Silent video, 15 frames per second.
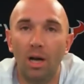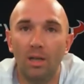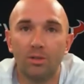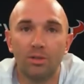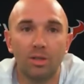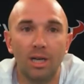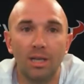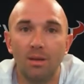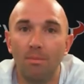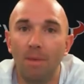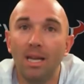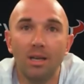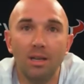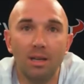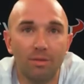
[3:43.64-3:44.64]
trying to make
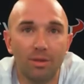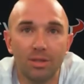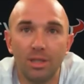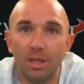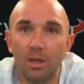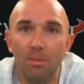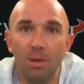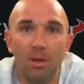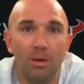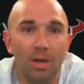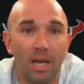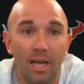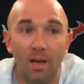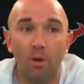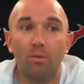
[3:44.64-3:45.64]
a difference in the community,
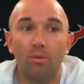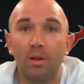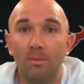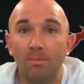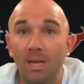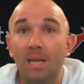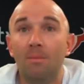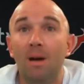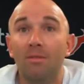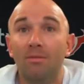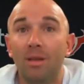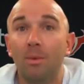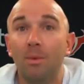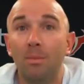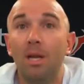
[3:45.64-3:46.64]
and hopefully me and my
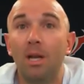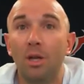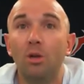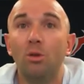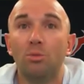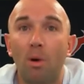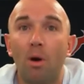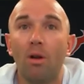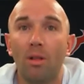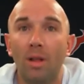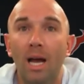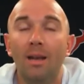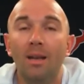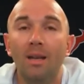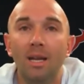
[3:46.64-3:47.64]
family being a huge part of
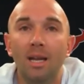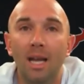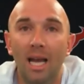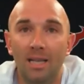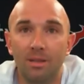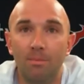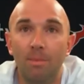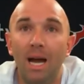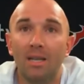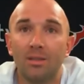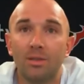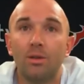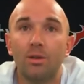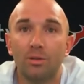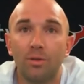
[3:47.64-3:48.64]
that as
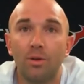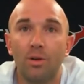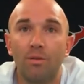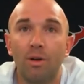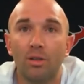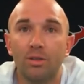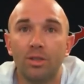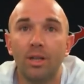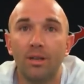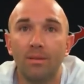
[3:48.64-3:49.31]
ambassadors for diversity.